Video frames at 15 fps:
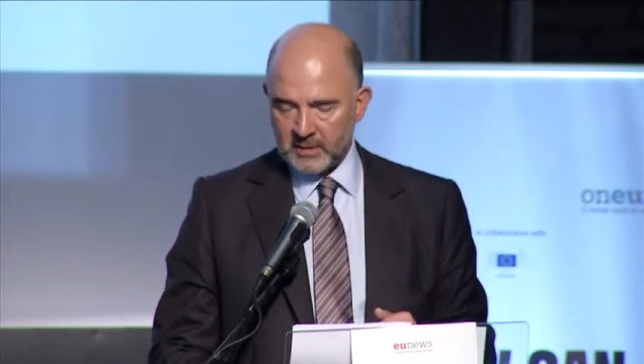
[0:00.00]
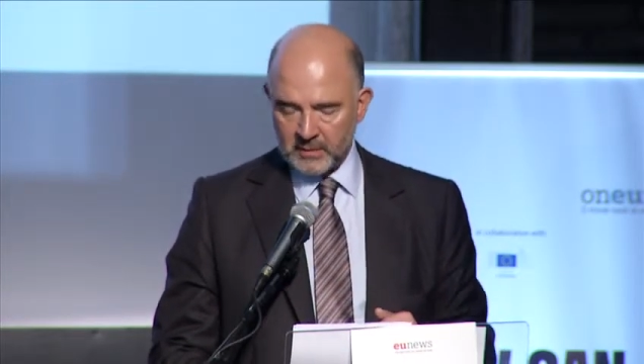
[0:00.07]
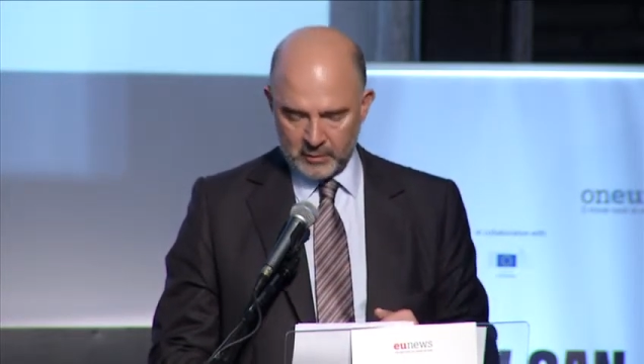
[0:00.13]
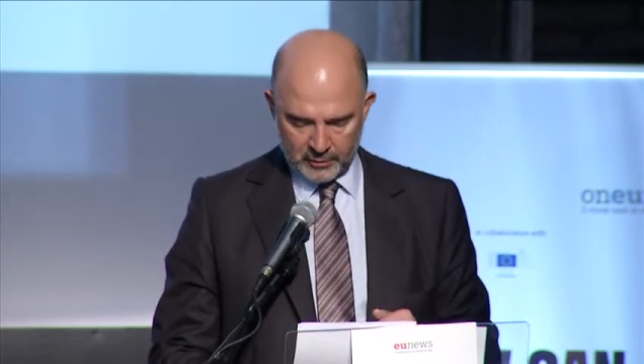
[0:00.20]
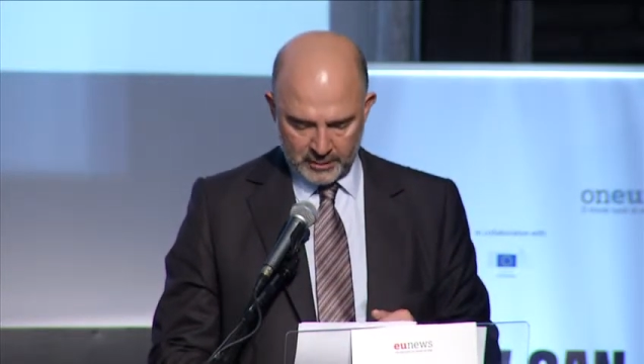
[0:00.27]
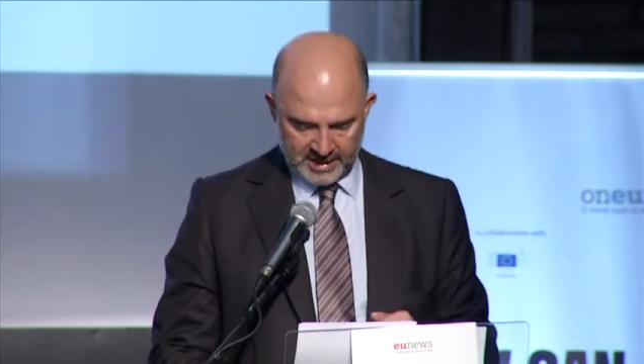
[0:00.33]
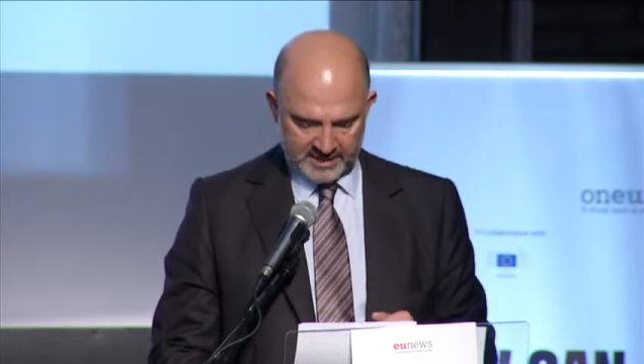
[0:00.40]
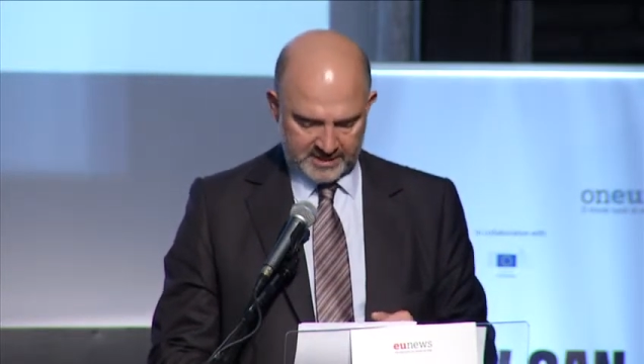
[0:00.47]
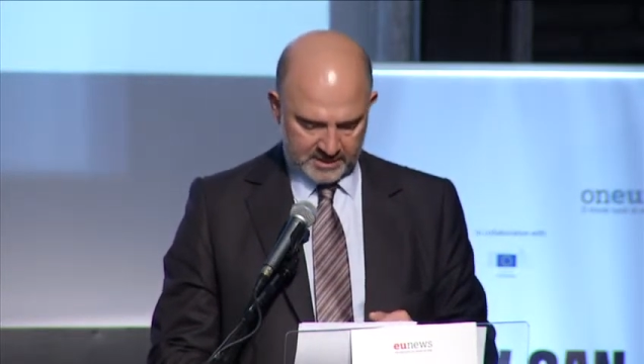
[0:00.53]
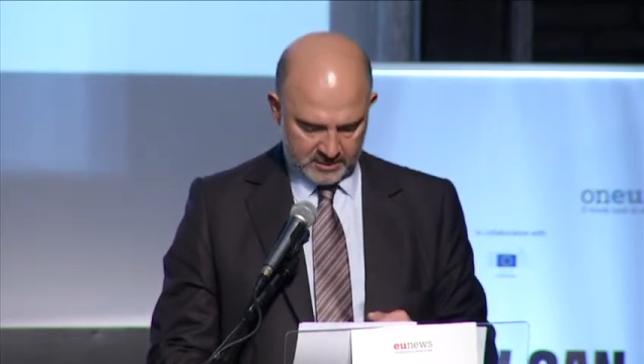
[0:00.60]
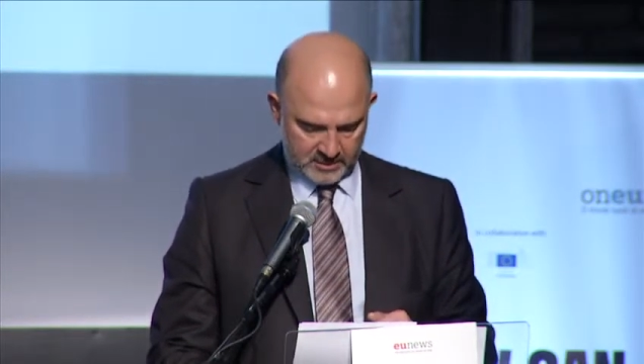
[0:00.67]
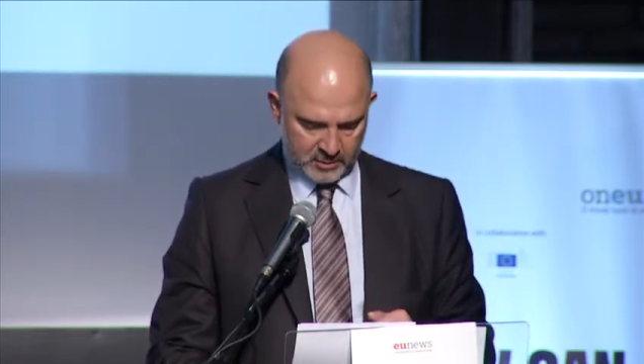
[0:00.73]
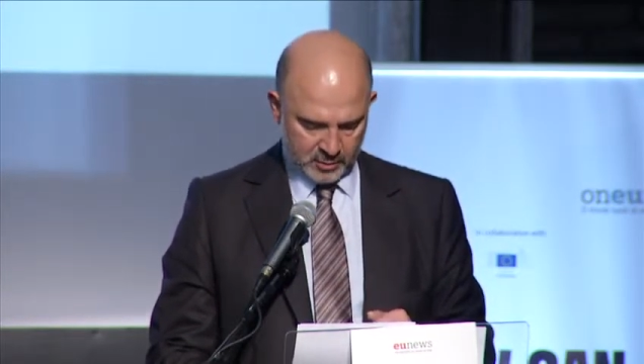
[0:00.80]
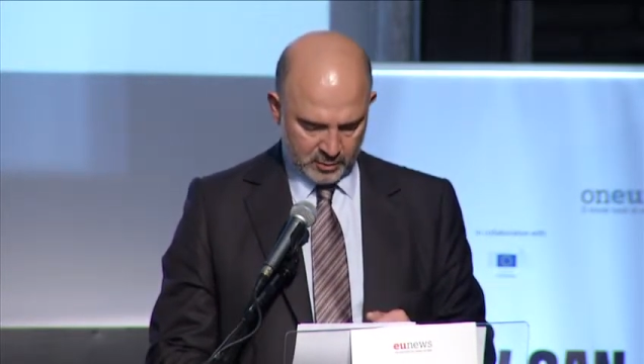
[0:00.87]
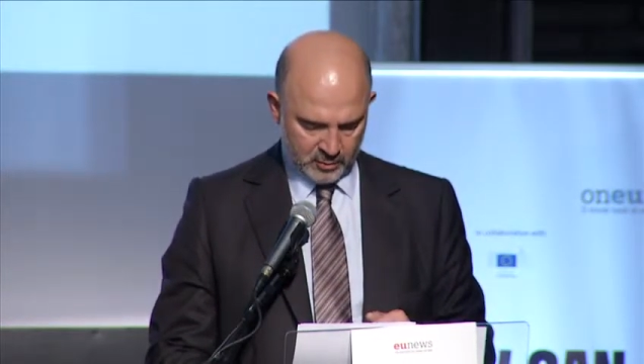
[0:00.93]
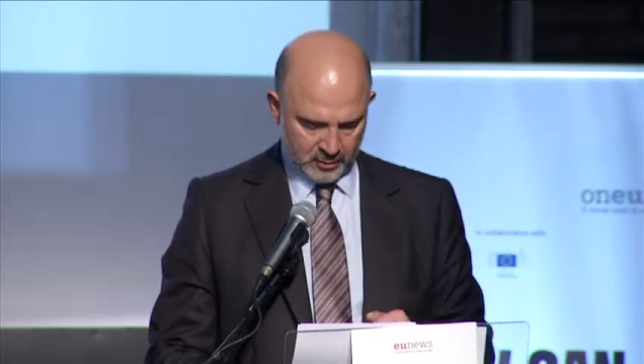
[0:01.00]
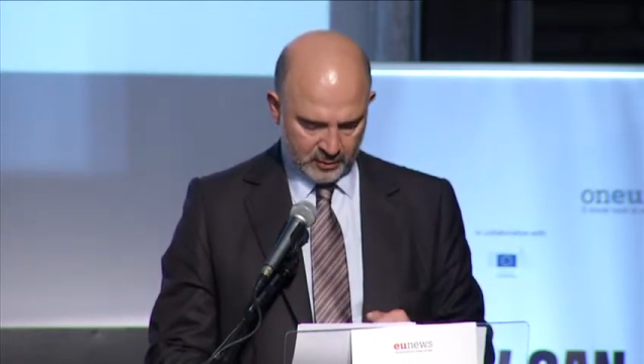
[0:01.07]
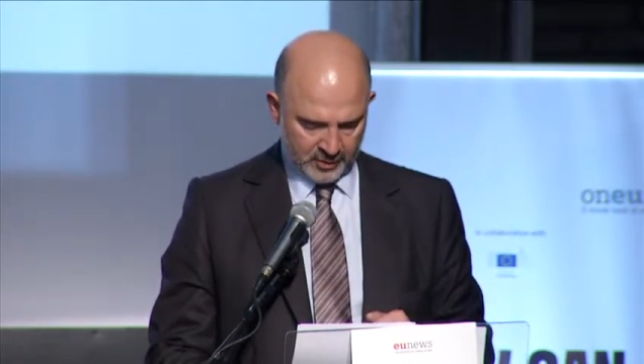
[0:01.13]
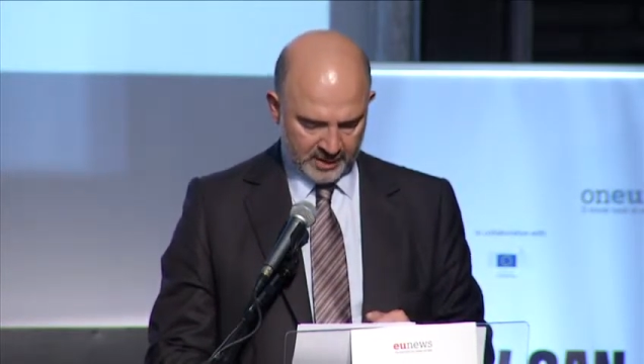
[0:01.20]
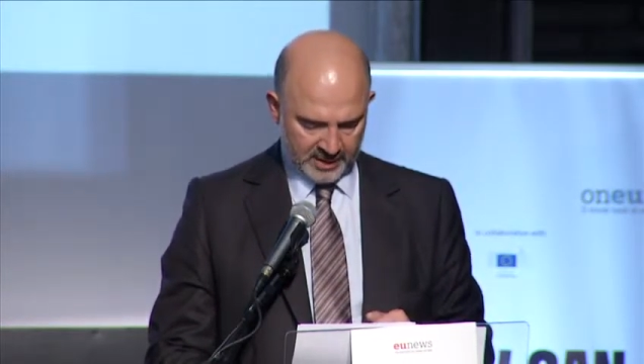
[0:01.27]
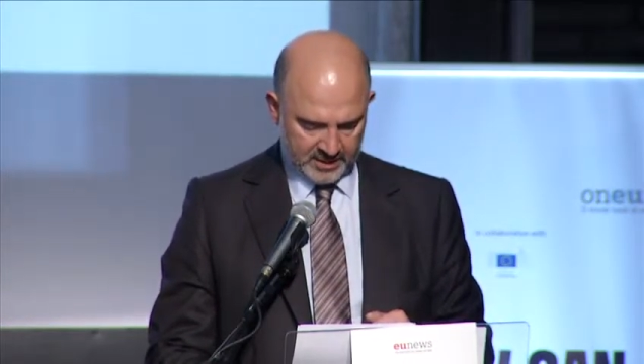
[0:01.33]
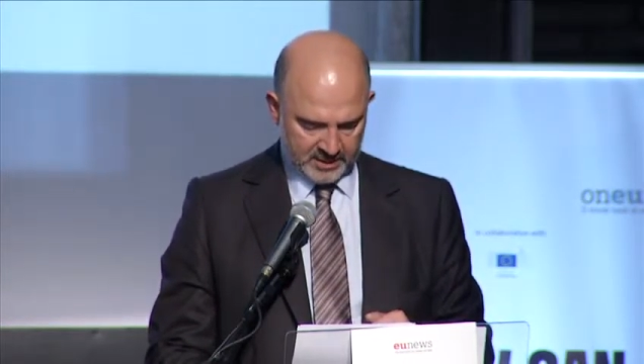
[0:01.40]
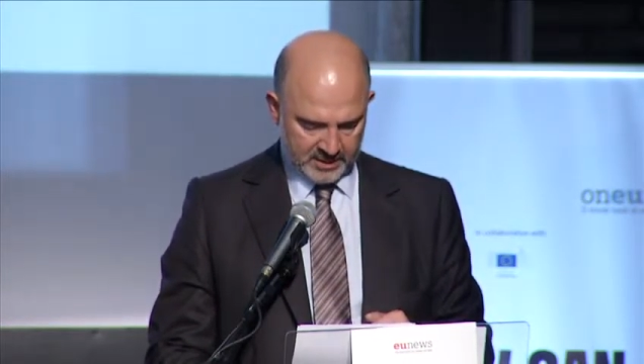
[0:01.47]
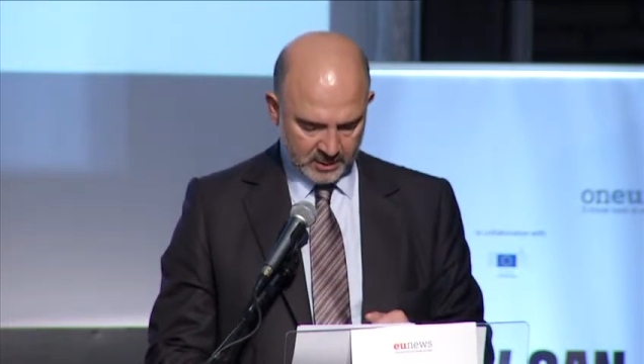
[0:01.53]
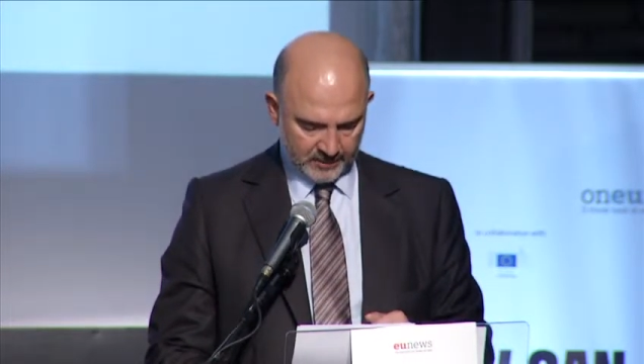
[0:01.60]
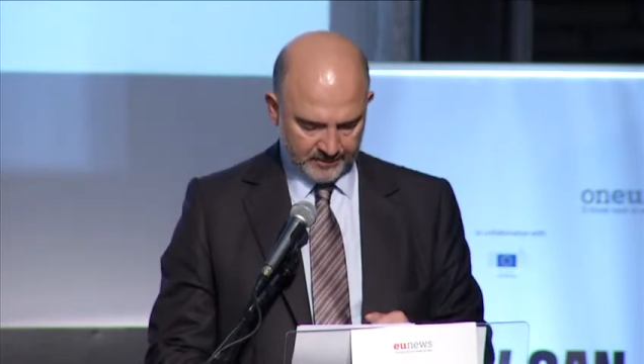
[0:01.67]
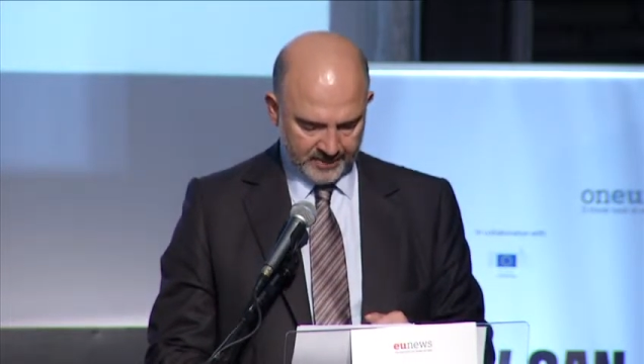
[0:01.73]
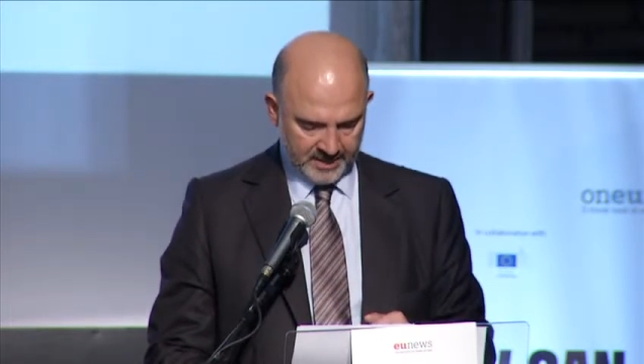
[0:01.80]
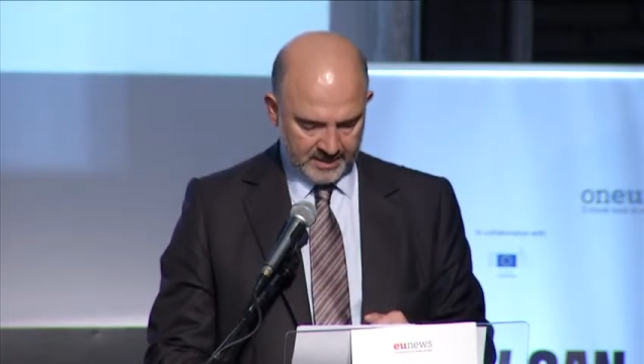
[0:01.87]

right to think so.